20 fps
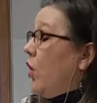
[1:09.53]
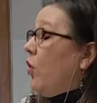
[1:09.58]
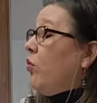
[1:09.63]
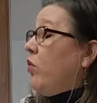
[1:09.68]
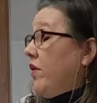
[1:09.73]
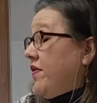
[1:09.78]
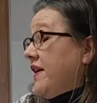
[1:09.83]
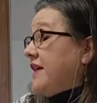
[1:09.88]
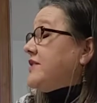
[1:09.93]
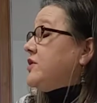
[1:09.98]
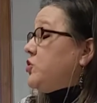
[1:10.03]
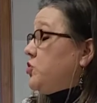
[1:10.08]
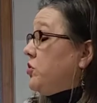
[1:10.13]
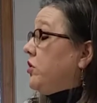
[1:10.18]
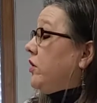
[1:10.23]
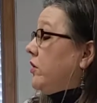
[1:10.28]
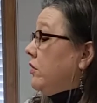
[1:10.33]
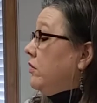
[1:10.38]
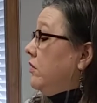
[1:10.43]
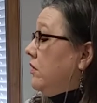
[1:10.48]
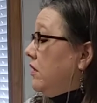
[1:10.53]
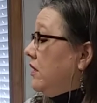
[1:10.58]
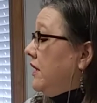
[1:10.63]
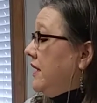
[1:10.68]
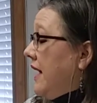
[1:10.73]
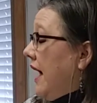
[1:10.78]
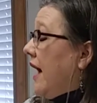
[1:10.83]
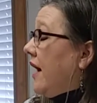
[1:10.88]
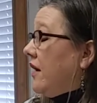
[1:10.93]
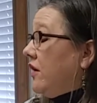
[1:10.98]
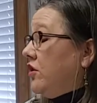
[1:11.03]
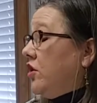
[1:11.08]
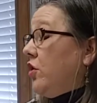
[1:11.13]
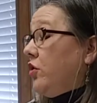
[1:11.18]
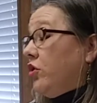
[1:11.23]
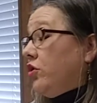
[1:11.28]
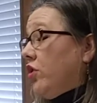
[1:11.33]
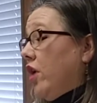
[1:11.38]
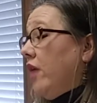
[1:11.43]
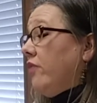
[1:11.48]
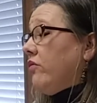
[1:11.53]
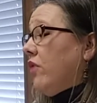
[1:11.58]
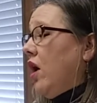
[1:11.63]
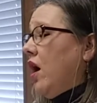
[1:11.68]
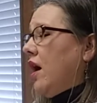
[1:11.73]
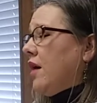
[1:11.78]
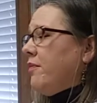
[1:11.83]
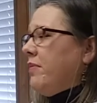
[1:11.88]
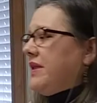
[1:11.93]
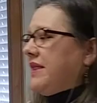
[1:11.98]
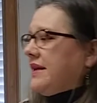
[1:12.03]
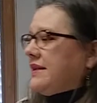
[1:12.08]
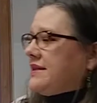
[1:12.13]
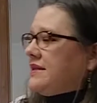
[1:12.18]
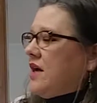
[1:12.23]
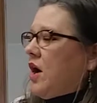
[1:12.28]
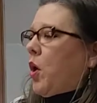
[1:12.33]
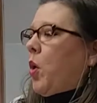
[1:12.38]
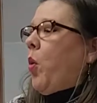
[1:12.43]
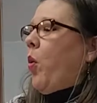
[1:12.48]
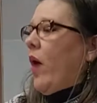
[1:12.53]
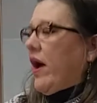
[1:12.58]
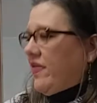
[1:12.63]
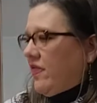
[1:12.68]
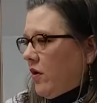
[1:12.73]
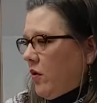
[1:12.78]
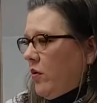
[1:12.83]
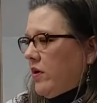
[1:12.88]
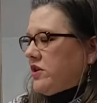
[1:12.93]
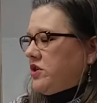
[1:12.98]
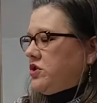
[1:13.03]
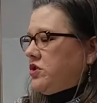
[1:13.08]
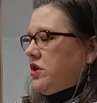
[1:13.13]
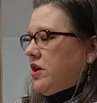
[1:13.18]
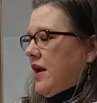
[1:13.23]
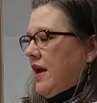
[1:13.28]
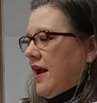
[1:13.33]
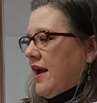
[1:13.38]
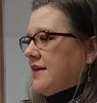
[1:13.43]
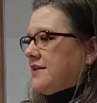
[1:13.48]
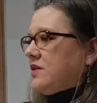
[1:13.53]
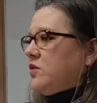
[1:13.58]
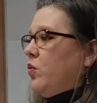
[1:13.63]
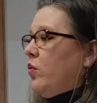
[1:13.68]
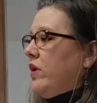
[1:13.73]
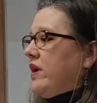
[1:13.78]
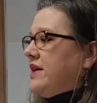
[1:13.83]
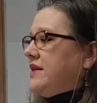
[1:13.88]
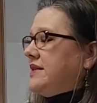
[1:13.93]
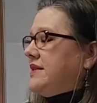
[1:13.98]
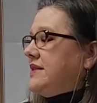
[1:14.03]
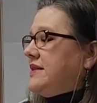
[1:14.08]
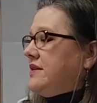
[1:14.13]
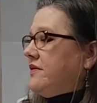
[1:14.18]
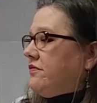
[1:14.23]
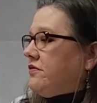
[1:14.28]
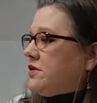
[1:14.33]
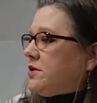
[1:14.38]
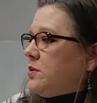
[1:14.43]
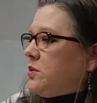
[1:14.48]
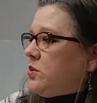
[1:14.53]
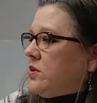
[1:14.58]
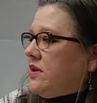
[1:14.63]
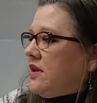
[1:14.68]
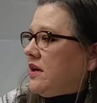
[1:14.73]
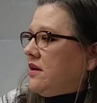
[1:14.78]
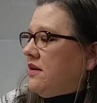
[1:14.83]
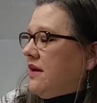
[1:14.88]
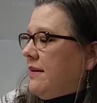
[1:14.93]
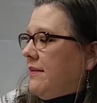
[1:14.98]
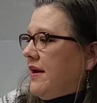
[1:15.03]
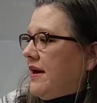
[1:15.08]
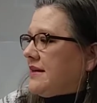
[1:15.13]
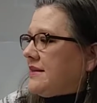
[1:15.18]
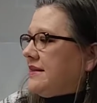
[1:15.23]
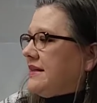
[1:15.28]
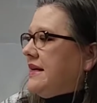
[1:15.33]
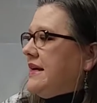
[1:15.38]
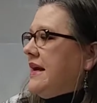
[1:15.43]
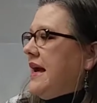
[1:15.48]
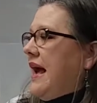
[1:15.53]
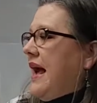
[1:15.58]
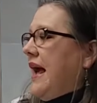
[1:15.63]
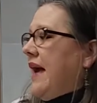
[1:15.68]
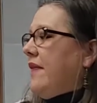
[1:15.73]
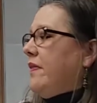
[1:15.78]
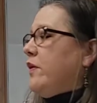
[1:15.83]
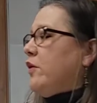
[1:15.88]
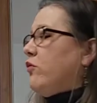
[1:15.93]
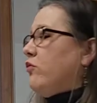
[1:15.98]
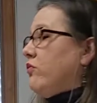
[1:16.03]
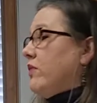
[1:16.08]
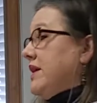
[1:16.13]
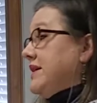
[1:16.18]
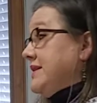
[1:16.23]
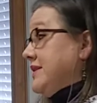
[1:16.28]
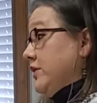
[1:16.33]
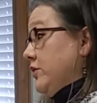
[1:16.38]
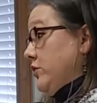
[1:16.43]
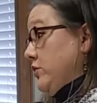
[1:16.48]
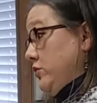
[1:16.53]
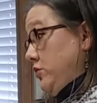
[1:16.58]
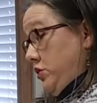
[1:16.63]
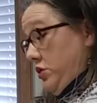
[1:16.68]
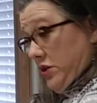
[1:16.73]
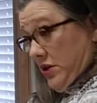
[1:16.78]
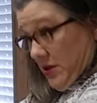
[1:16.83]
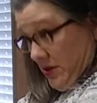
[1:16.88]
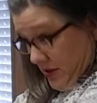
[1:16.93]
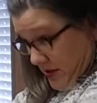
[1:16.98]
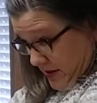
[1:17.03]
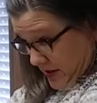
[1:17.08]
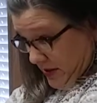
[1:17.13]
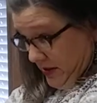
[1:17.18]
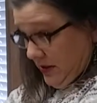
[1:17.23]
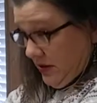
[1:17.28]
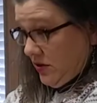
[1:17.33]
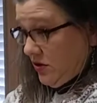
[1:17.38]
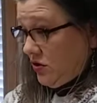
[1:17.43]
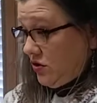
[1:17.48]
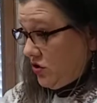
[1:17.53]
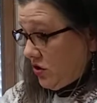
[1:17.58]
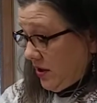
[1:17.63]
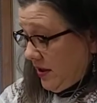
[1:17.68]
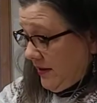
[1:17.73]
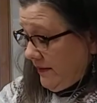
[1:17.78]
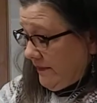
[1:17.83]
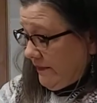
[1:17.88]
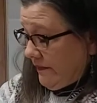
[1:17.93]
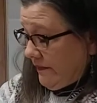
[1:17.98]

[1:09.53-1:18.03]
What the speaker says: Well, that's true. Yeah, no, you're not wrong, but that's not quite the question I asked. What is the difference between the climax and the resolution? Johnny?